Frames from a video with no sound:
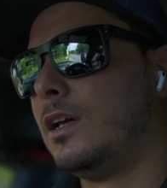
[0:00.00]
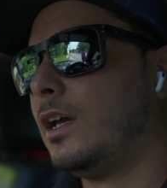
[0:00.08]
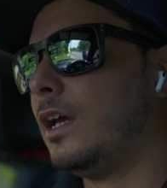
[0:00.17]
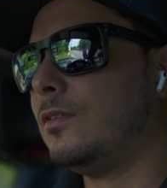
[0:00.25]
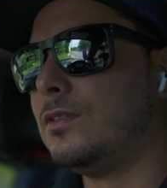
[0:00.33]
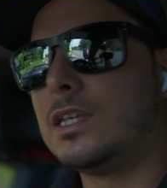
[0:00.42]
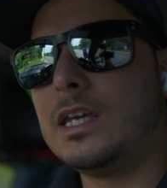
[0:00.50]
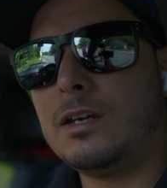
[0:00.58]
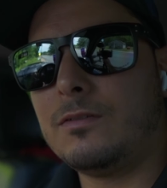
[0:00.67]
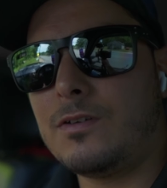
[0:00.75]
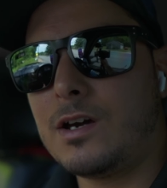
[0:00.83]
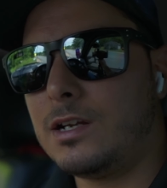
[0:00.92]
If you can't
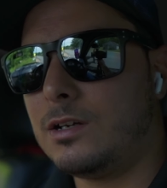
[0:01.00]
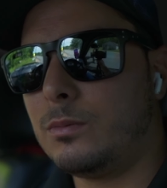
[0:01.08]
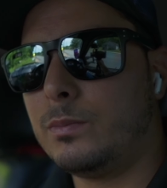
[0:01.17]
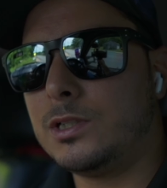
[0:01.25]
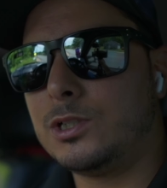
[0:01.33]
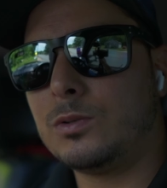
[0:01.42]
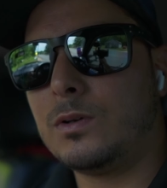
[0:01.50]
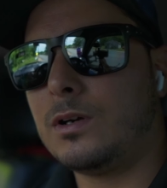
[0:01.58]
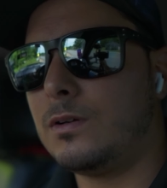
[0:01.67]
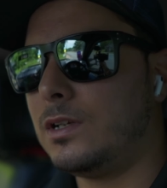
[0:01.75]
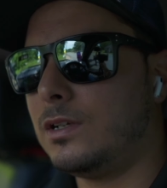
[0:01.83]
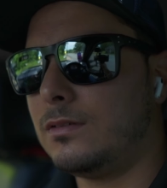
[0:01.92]
find an
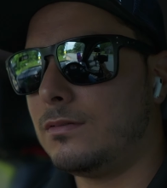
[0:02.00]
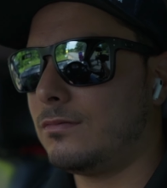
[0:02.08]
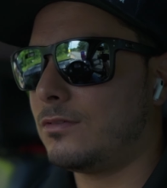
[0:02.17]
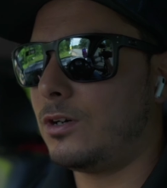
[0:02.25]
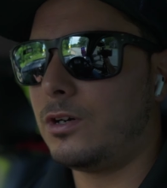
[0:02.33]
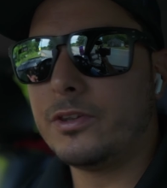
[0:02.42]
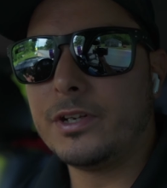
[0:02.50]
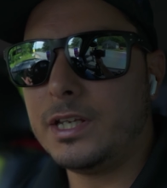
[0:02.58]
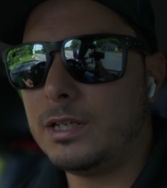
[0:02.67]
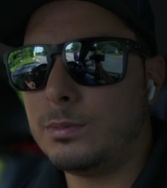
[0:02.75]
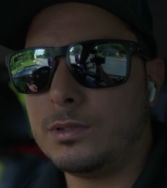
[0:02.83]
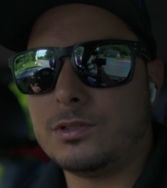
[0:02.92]
obituary, call the
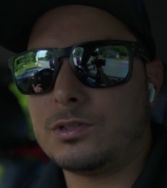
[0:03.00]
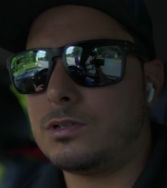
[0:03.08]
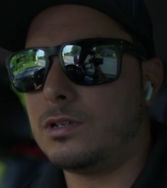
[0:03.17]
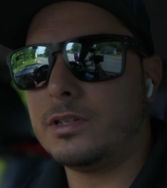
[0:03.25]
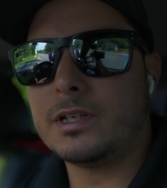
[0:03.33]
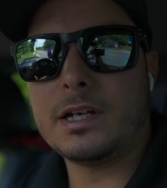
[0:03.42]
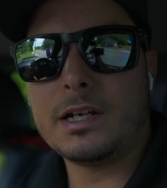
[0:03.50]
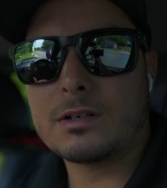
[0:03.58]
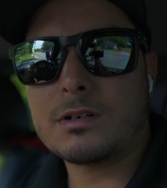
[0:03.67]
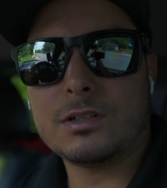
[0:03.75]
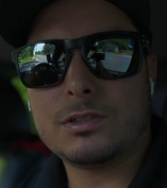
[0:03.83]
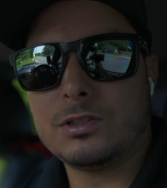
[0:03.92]
neighbors. Call the guy
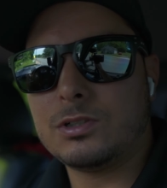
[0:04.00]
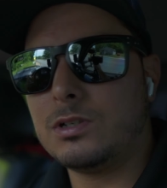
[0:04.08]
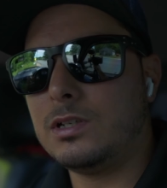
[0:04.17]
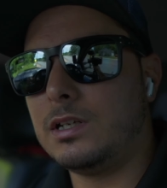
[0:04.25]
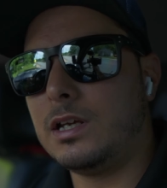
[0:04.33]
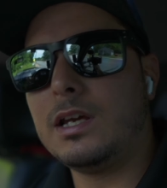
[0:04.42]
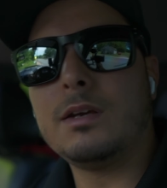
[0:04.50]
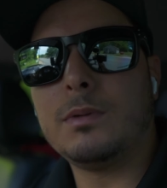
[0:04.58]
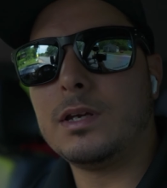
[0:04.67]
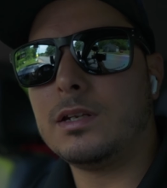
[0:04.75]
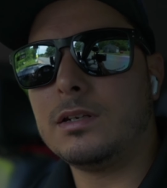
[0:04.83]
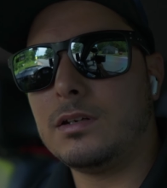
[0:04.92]
across the street. Hey
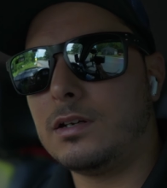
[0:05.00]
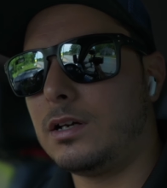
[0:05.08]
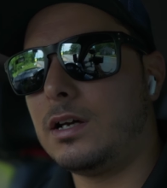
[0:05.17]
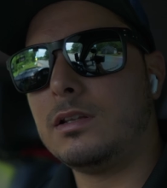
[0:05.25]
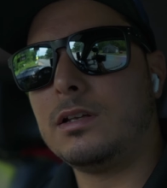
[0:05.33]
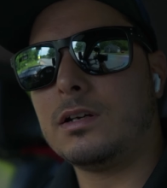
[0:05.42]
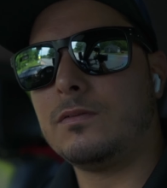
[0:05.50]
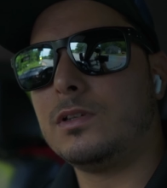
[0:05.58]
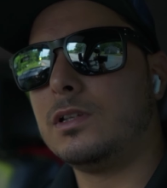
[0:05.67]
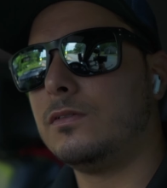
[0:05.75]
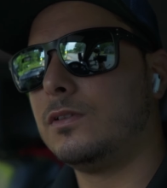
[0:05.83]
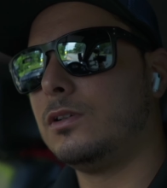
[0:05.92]
man, how long have you
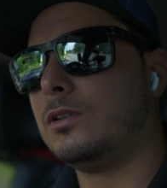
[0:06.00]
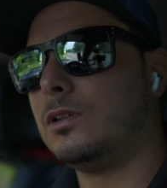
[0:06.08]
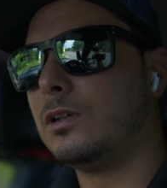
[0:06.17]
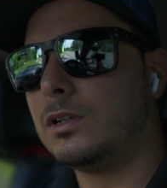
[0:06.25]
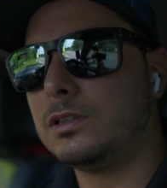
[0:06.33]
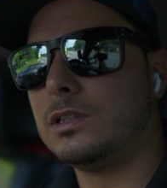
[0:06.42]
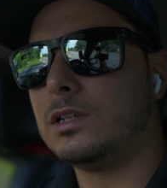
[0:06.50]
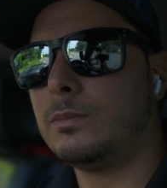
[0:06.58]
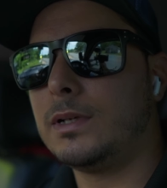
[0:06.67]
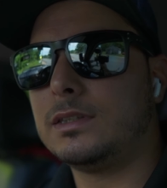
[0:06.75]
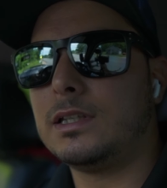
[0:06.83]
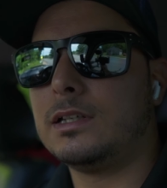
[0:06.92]
lived there? Do you know anything
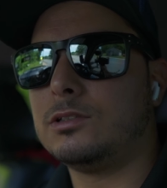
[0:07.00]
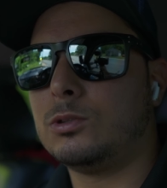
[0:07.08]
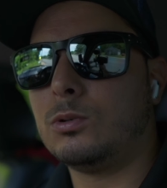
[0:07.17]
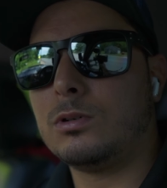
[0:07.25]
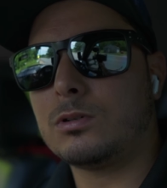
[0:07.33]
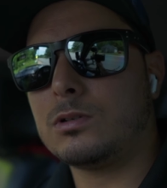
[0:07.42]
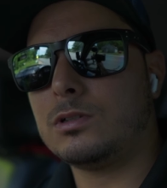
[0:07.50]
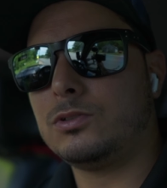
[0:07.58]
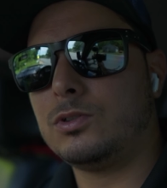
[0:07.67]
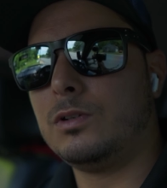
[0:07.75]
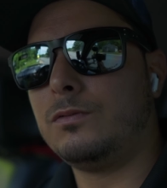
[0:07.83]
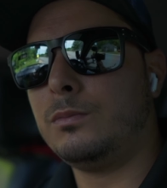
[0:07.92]
about that store across the
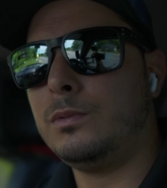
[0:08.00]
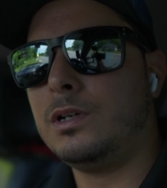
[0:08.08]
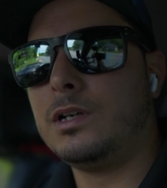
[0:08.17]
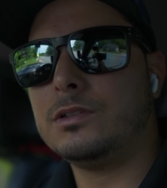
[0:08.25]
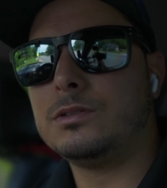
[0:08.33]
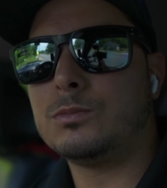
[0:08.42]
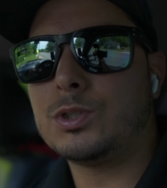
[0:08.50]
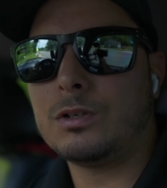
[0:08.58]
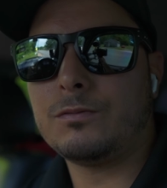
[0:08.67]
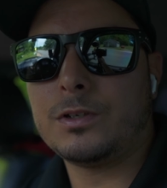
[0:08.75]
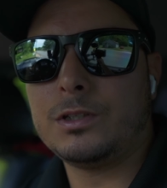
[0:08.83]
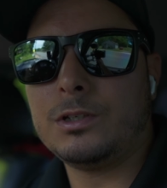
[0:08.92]
street from your house? I'm trying to
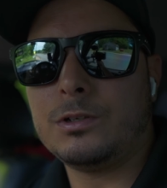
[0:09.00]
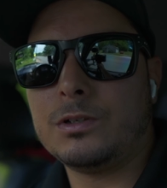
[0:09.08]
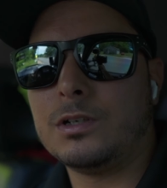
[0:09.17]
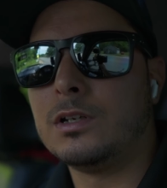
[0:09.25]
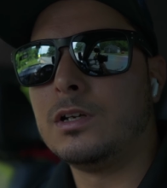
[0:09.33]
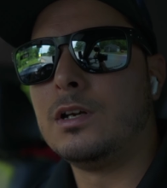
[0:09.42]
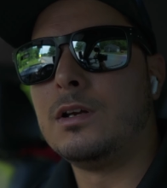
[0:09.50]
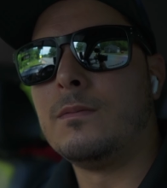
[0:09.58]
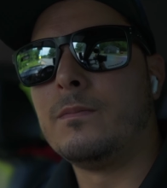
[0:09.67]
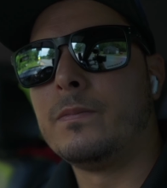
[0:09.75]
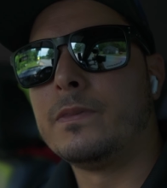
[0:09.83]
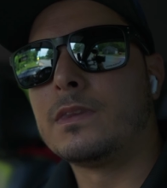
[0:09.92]
find the owner.
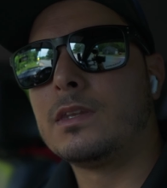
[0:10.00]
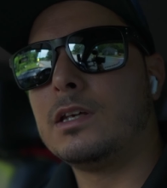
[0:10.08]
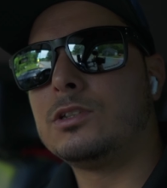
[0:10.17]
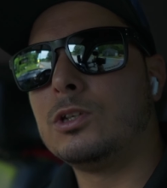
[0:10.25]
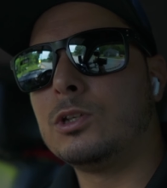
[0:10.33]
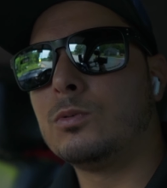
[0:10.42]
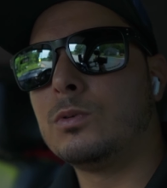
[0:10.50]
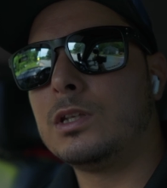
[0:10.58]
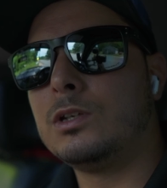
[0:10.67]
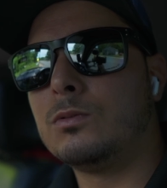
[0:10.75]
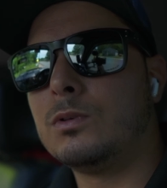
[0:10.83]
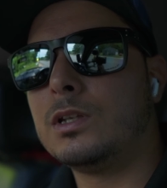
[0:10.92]
That's the only
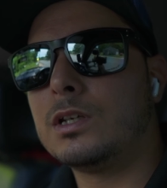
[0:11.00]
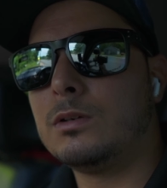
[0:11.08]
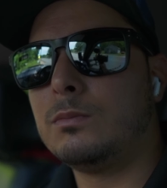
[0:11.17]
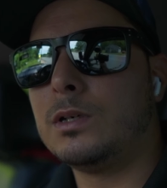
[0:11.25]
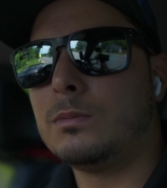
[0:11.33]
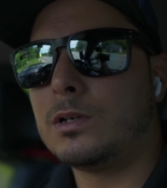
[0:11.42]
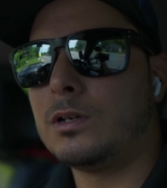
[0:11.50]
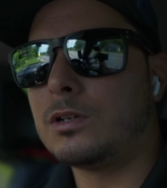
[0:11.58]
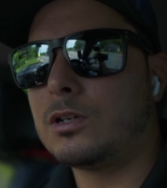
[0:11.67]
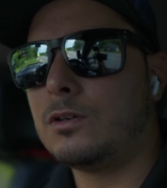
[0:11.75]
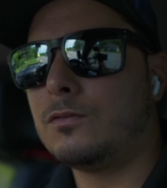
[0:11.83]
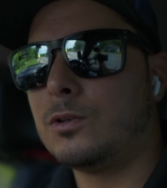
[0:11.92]
you're really going to be able to
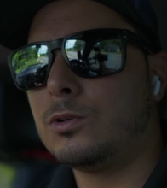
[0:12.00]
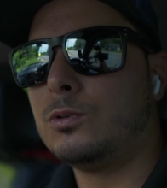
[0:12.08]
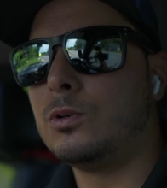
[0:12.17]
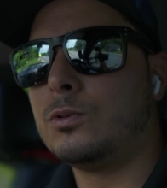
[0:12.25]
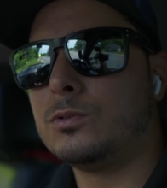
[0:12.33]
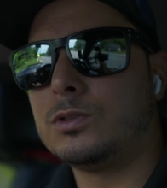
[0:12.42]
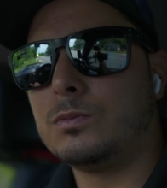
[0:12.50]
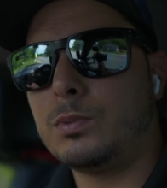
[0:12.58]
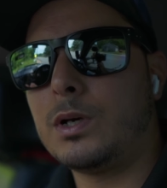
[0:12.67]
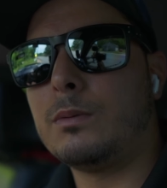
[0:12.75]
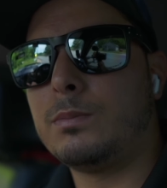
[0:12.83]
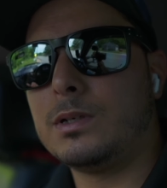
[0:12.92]
uncover who owns
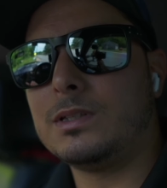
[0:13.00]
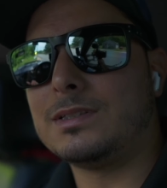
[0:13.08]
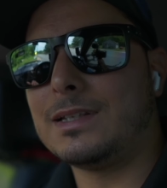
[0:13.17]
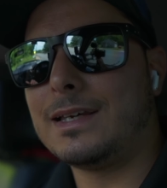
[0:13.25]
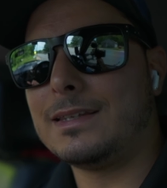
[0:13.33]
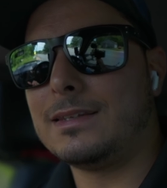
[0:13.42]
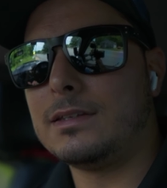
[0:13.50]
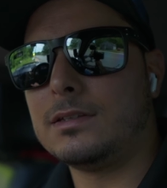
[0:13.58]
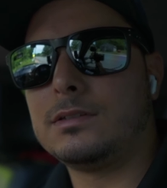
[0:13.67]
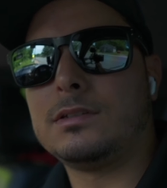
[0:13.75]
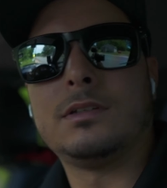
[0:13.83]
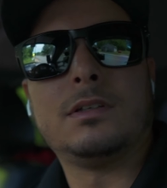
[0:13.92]
properties like this.